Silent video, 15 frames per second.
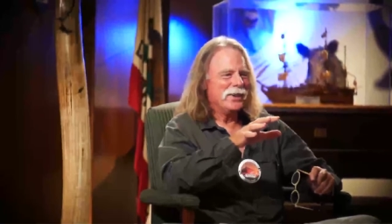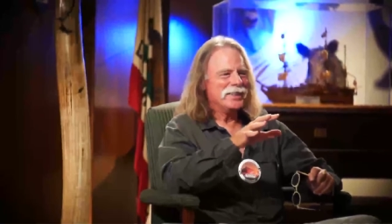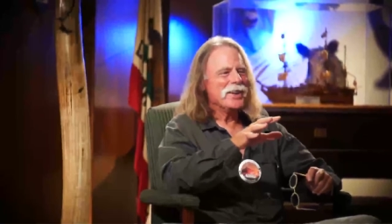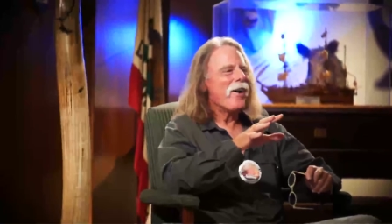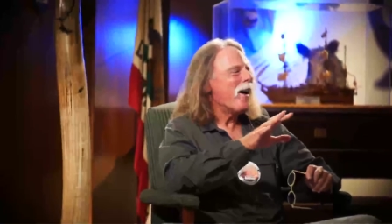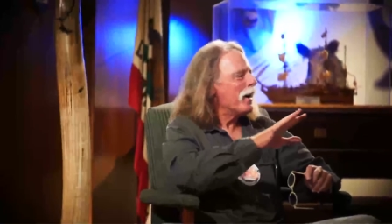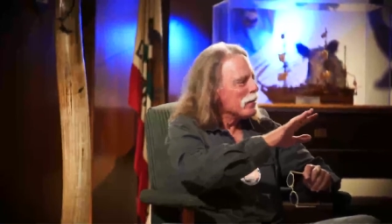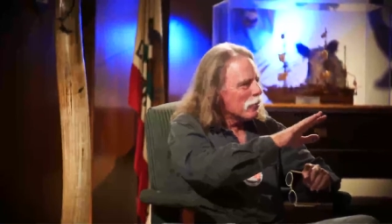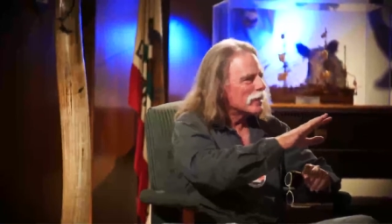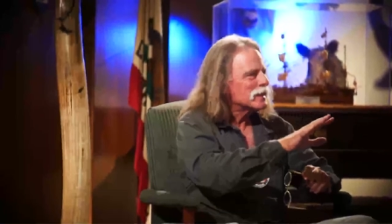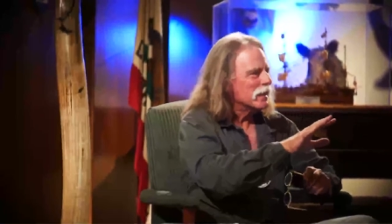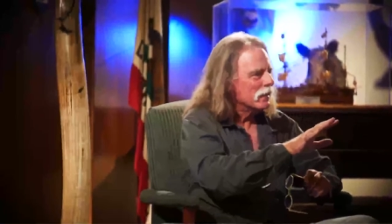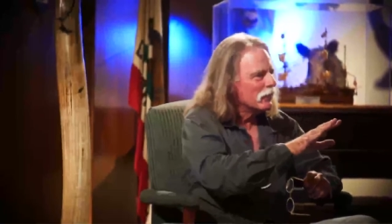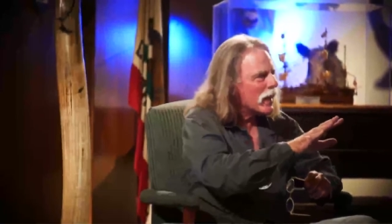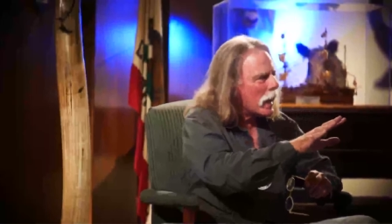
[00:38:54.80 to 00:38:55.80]
No, it
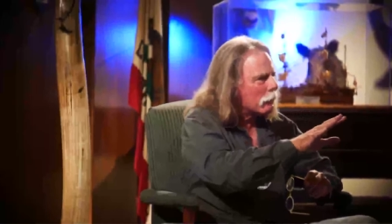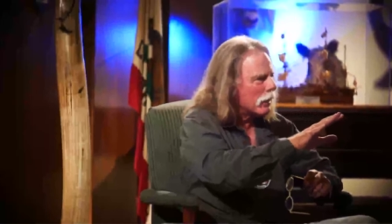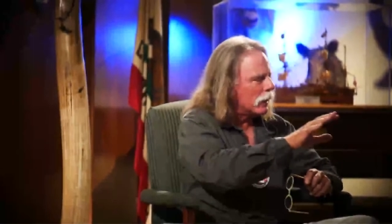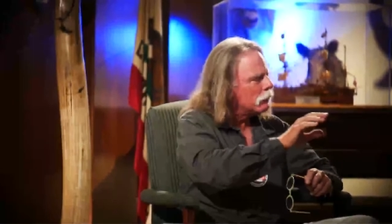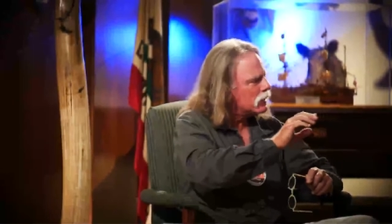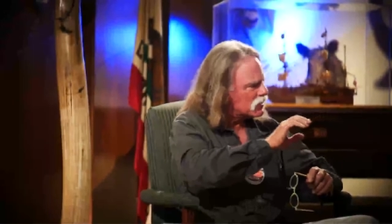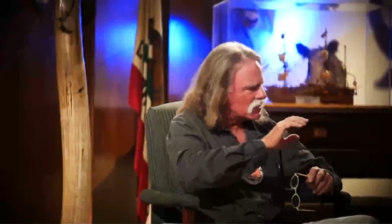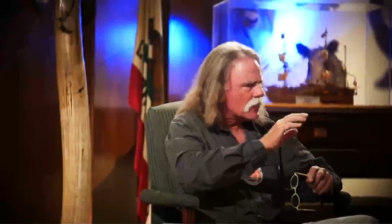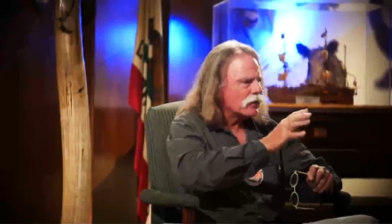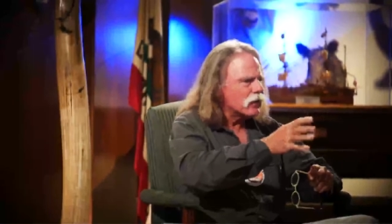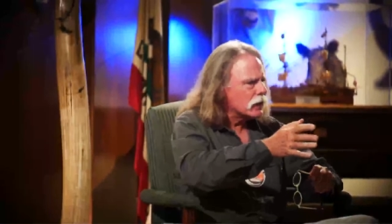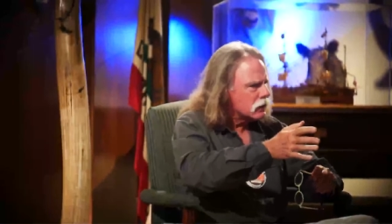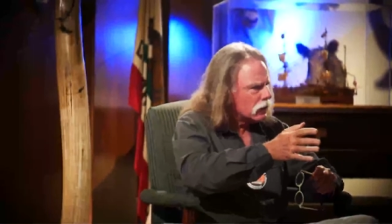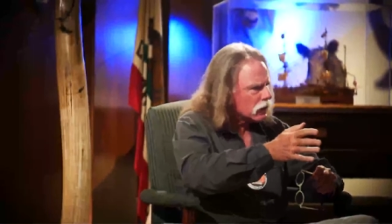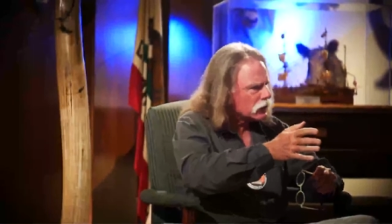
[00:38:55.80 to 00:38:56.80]
wasn't that bad. But stuff
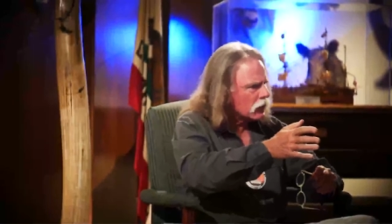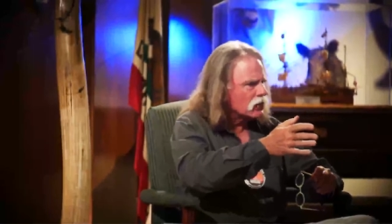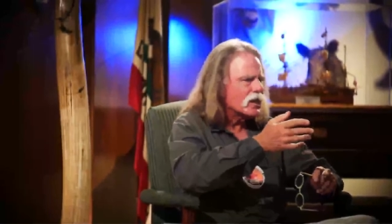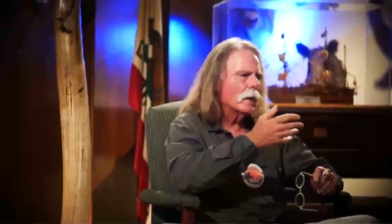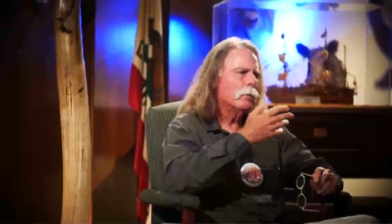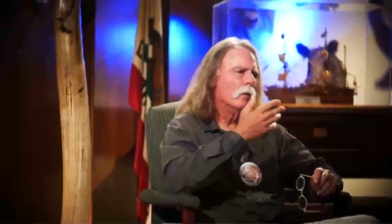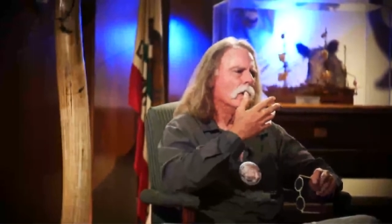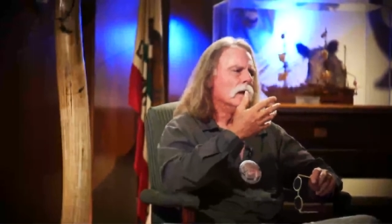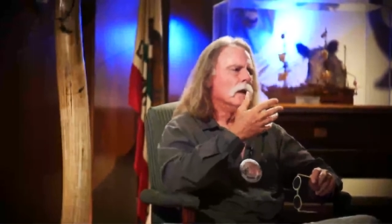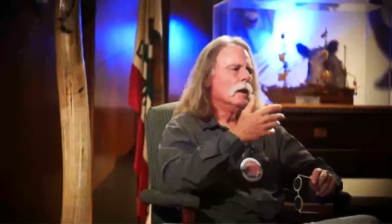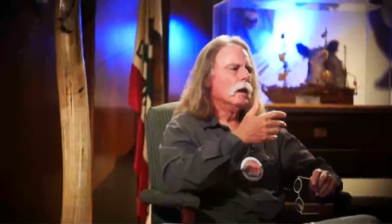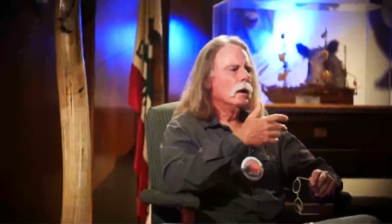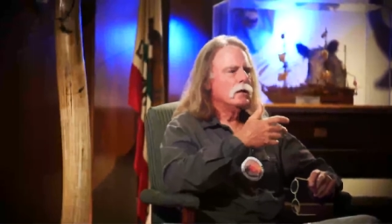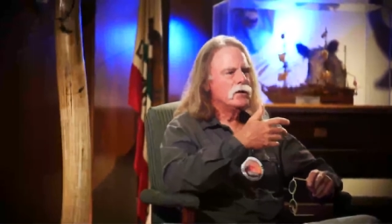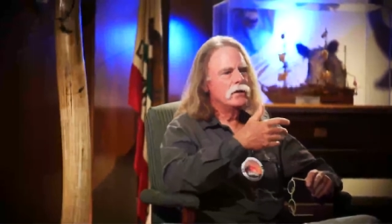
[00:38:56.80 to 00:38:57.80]
like this, for example,
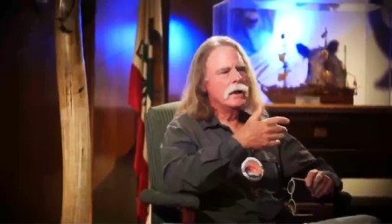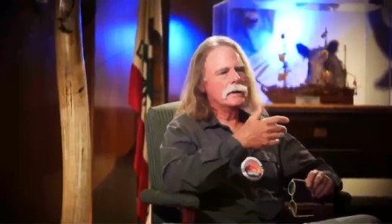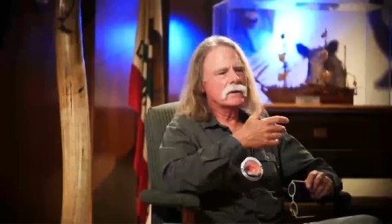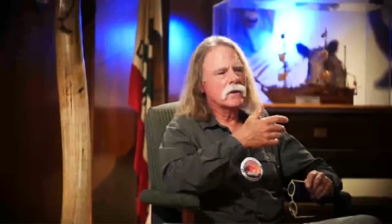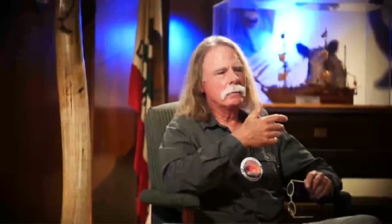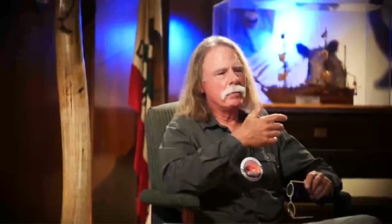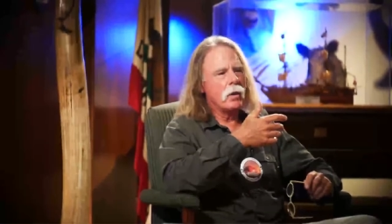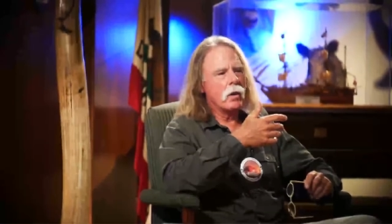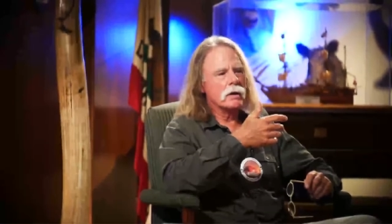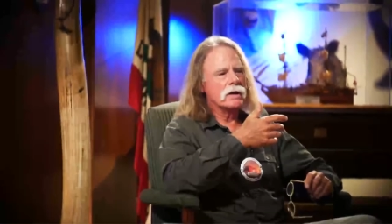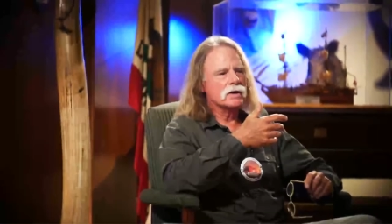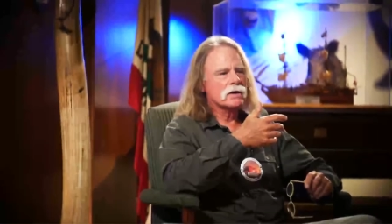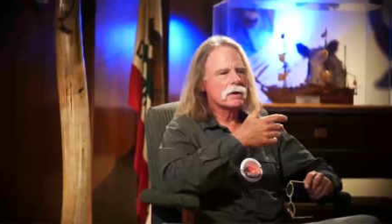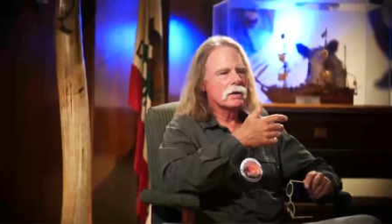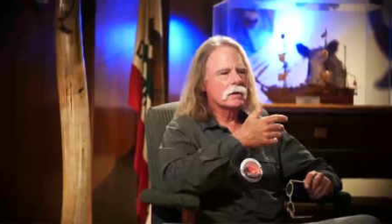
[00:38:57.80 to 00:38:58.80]
do you like to go to
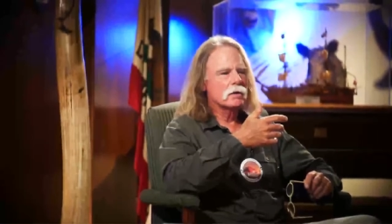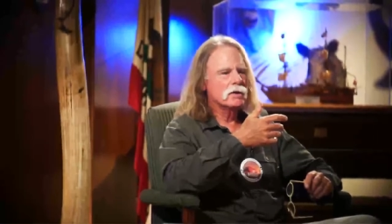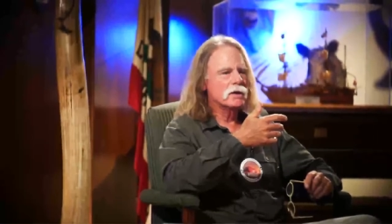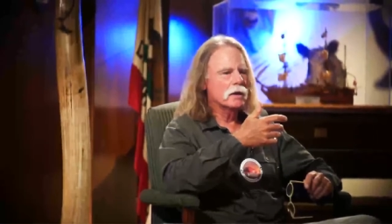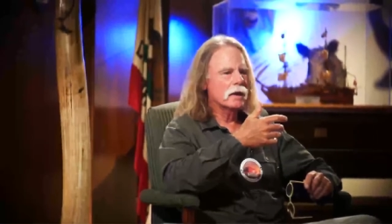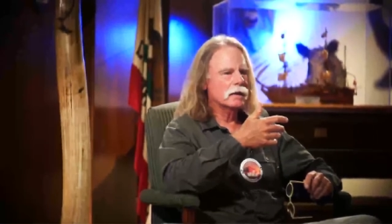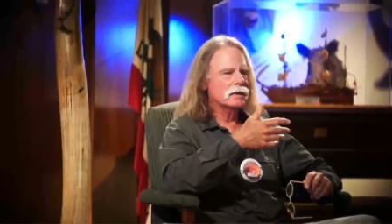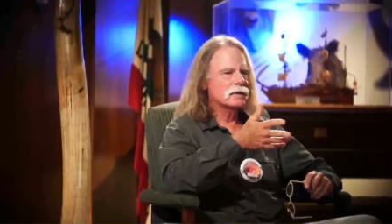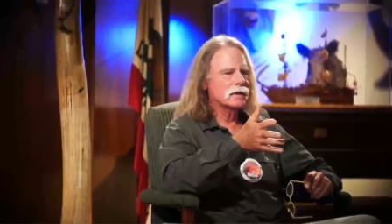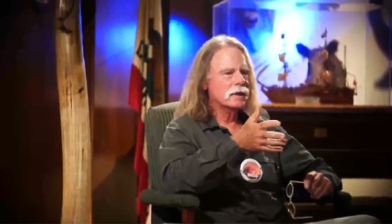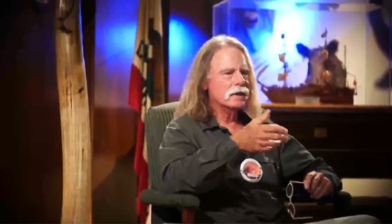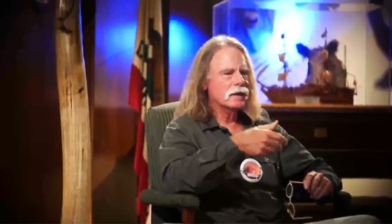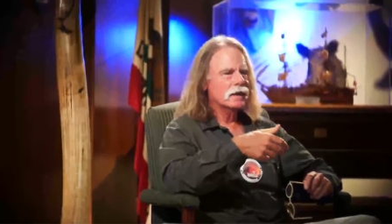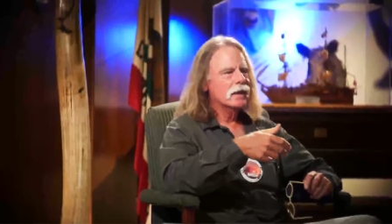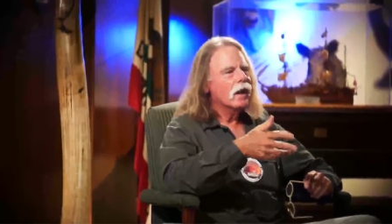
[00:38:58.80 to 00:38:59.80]
parties or do you like to sing?
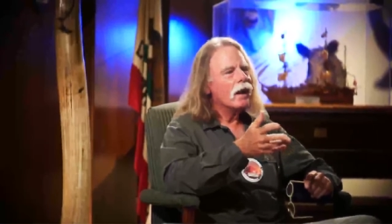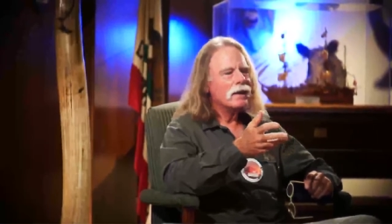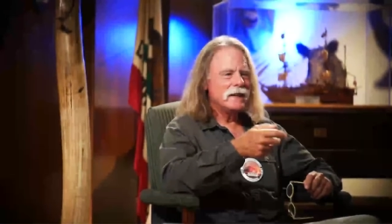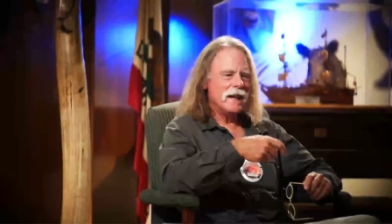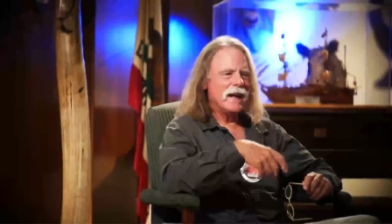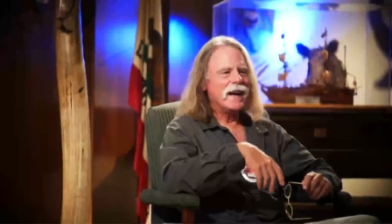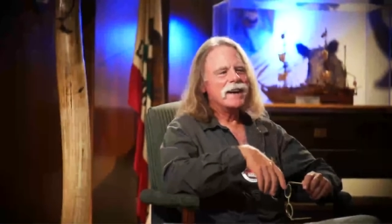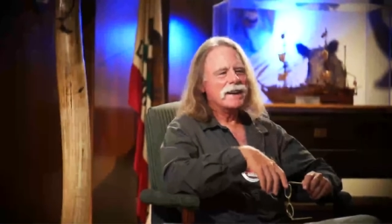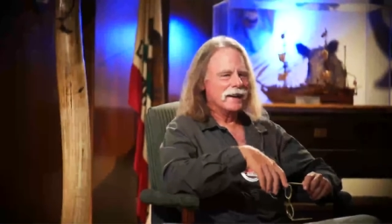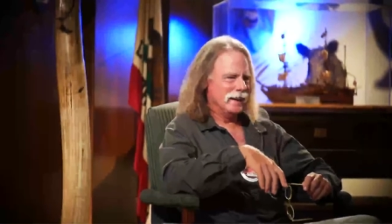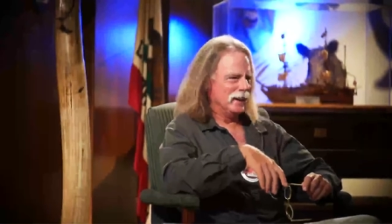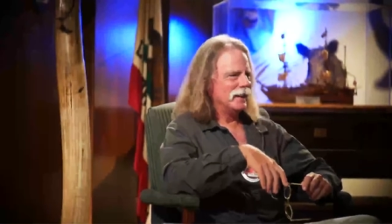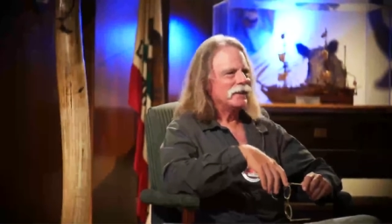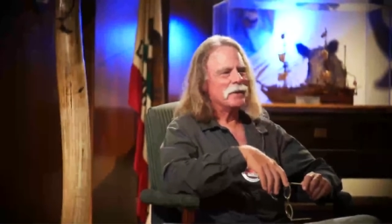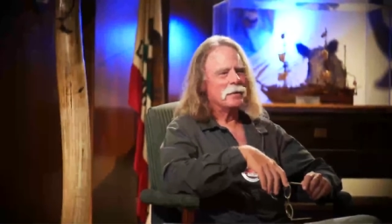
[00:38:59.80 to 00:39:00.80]
Yeah, I like to go to